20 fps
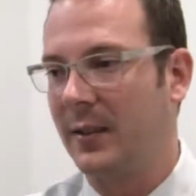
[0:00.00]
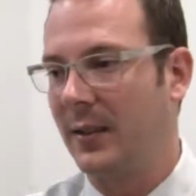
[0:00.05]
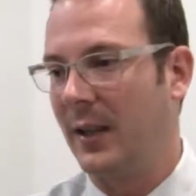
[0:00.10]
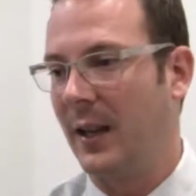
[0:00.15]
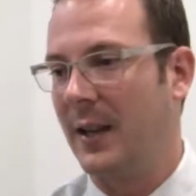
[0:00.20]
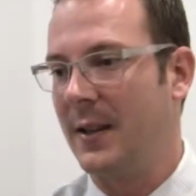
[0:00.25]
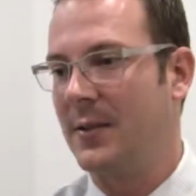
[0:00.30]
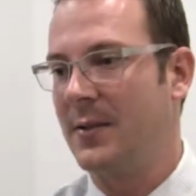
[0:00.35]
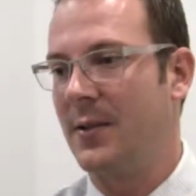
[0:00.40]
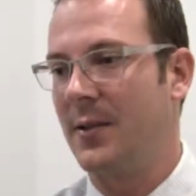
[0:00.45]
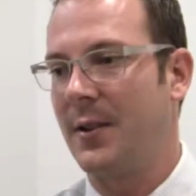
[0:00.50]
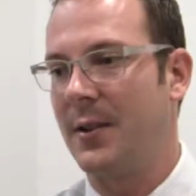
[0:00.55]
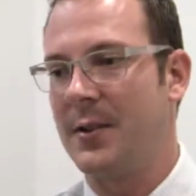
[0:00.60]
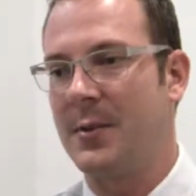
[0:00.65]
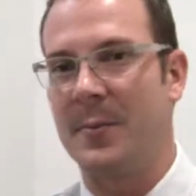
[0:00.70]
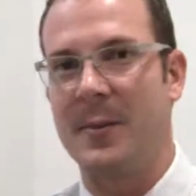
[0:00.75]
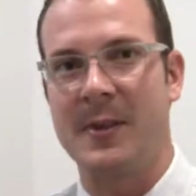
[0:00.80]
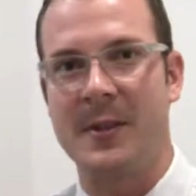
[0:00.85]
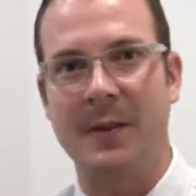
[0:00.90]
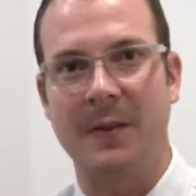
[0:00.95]
Okay, so there's
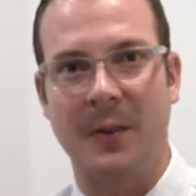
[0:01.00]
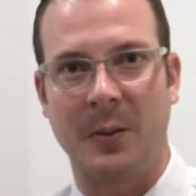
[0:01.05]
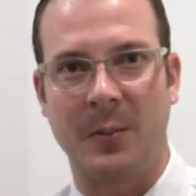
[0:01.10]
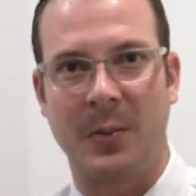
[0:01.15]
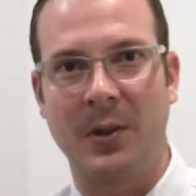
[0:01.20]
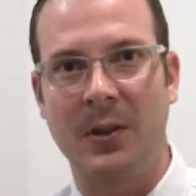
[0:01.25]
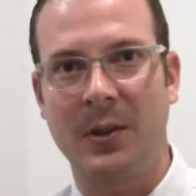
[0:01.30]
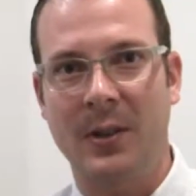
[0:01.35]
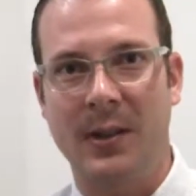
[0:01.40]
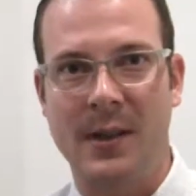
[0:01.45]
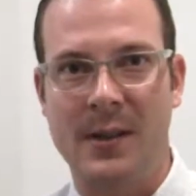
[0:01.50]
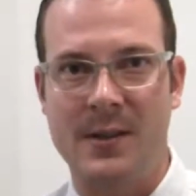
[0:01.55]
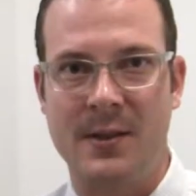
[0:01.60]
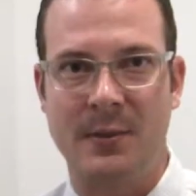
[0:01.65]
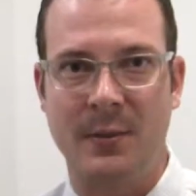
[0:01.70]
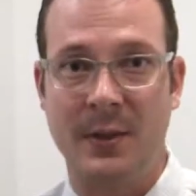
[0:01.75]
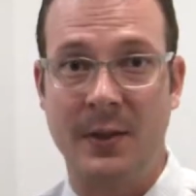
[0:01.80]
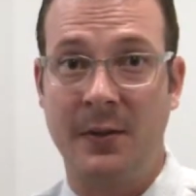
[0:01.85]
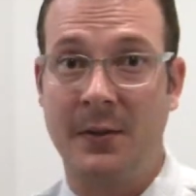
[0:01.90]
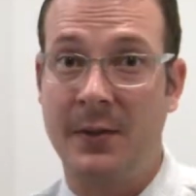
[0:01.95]
specific protocols that
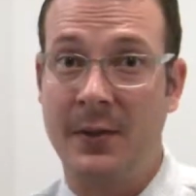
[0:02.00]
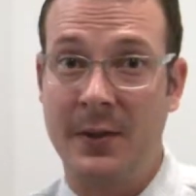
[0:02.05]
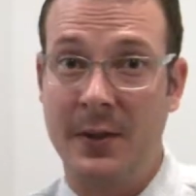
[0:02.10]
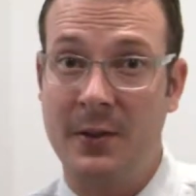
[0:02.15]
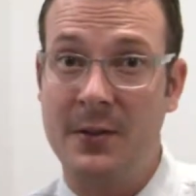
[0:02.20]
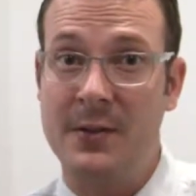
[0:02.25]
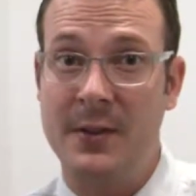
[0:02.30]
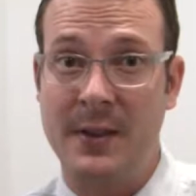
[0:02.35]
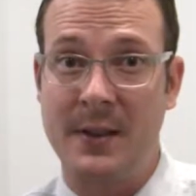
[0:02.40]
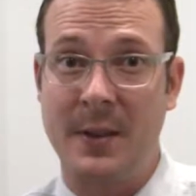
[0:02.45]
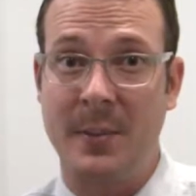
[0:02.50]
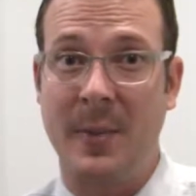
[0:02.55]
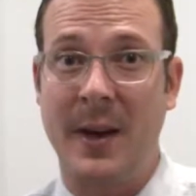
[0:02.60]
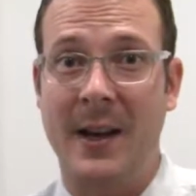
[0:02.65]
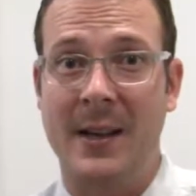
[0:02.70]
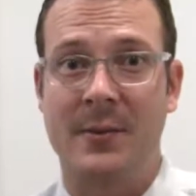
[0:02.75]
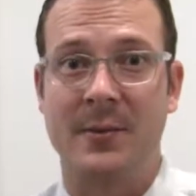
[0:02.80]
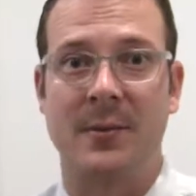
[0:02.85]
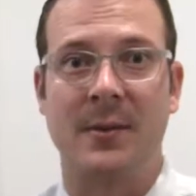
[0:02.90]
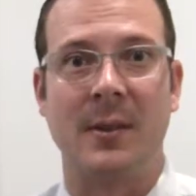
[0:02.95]
we've used in the
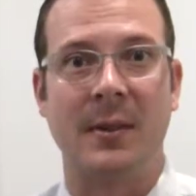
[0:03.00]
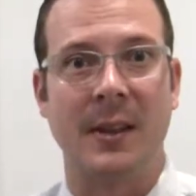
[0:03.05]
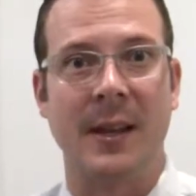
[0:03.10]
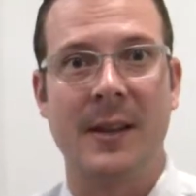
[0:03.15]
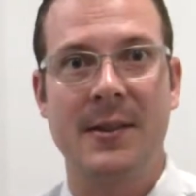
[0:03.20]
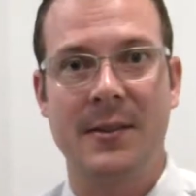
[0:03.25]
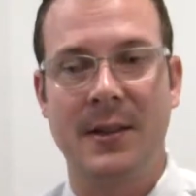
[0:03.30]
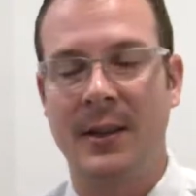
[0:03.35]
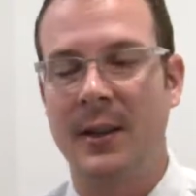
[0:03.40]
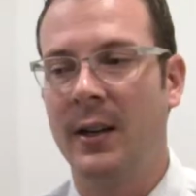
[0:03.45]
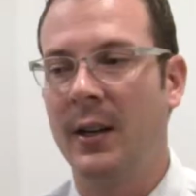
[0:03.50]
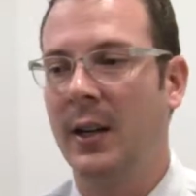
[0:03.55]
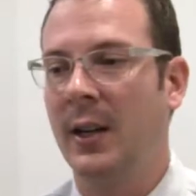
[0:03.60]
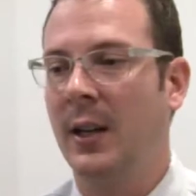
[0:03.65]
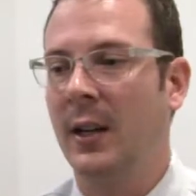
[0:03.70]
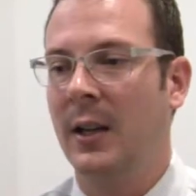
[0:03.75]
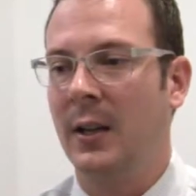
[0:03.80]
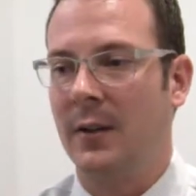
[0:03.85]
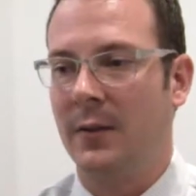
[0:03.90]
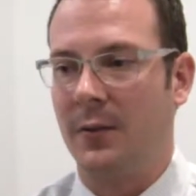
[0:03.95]
past with the laser
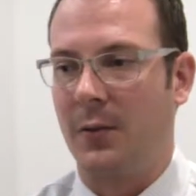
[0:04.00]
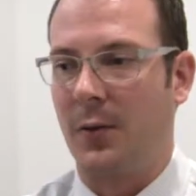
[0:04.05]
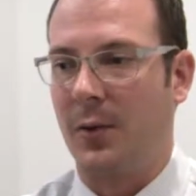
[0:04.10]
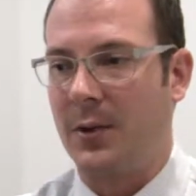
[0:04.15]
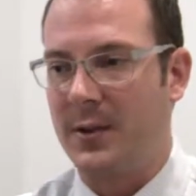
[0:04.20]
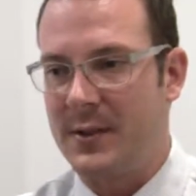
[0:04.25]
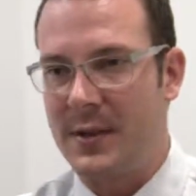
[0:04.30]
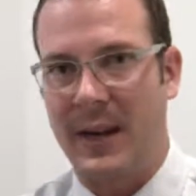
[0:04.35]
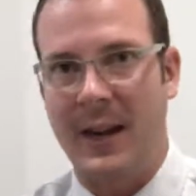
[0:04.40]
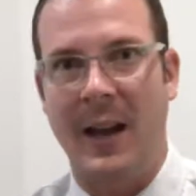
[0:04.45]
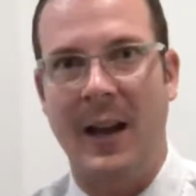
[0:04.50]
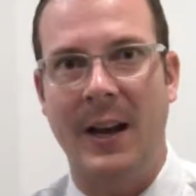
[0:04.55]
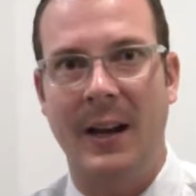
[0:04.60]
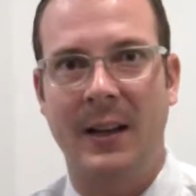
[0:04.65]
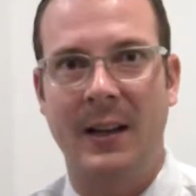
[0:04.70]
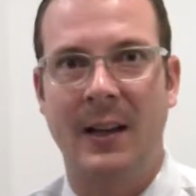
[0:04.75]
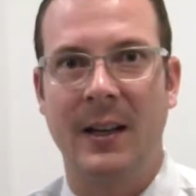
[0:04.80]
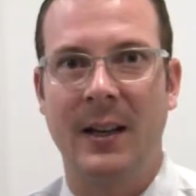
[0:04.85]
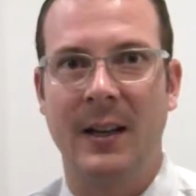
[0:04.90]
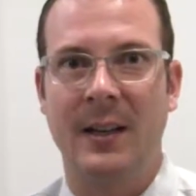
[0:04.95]
for
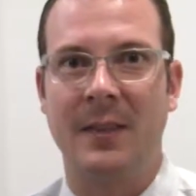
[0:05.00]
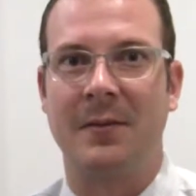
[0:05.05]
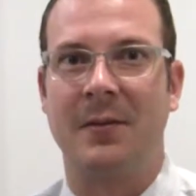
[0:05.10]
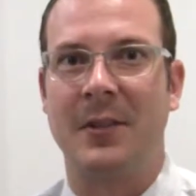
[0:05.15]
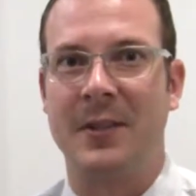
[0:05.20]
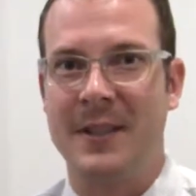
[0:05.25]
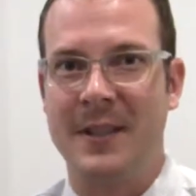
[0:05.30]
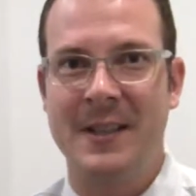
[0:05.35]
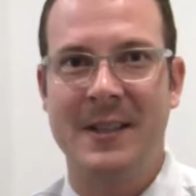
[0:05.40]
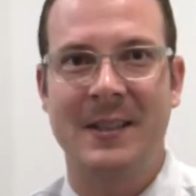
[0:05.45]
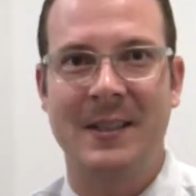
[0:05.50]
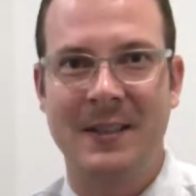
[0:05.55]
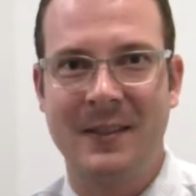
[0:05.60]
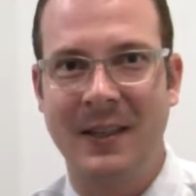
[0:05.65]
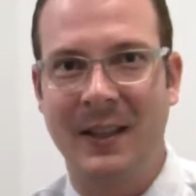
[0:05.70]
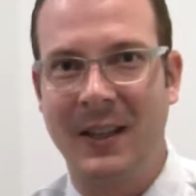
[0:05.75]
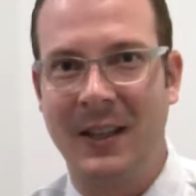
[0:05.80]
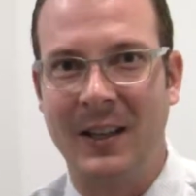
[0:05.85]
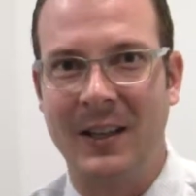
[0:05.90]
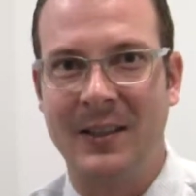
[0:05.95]
sciatica and for disc
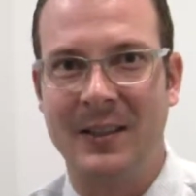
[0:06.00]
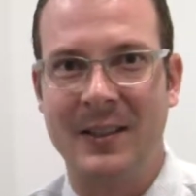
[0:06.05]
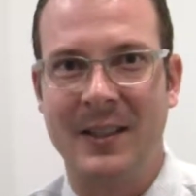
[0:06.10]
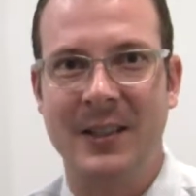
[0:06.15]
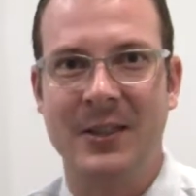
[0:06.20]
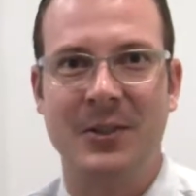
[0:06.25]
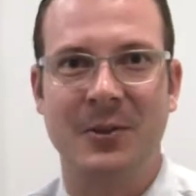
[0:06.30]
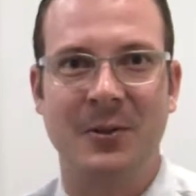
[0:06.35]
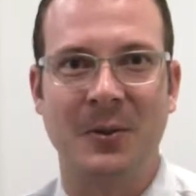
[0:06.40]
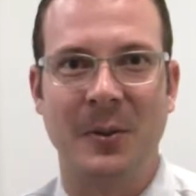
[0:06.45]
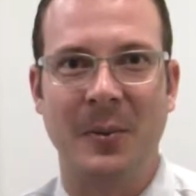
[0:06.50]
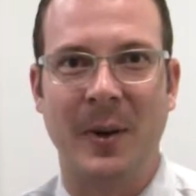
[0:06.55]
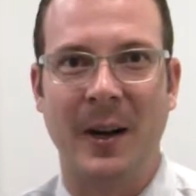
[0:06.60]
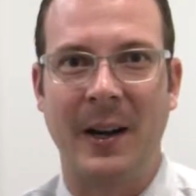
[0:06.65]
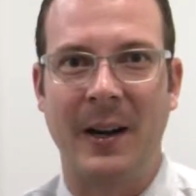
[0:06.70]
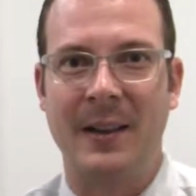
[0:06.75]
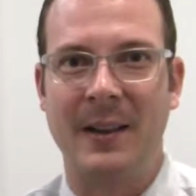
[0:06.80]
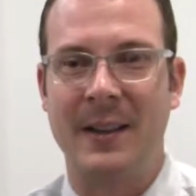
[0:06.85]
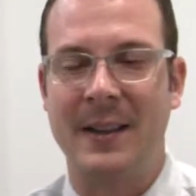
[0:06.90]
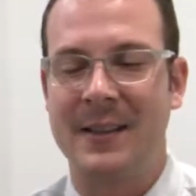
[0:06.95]
tissue
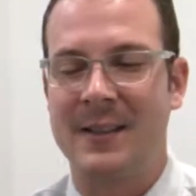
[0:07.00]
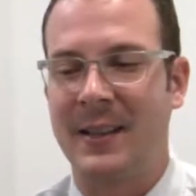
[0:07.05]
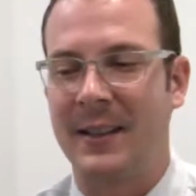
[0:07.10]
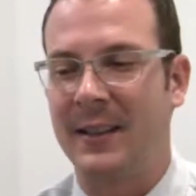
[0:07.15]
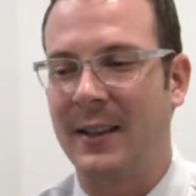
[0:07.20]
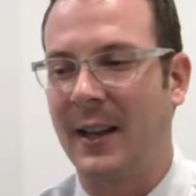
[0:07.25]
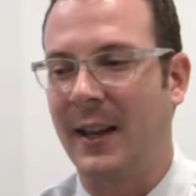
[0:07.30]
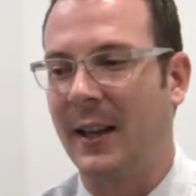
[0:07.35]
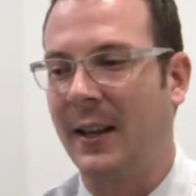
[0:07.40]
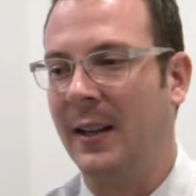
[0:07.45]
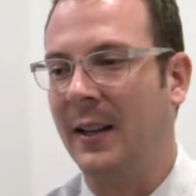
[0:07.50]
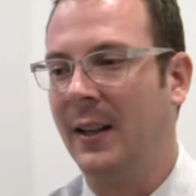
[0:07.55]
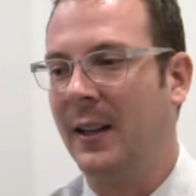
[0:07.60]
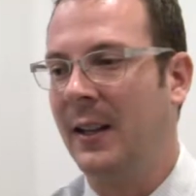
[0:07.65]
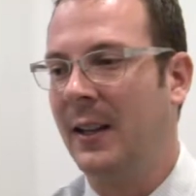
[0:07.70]
repair and things like that.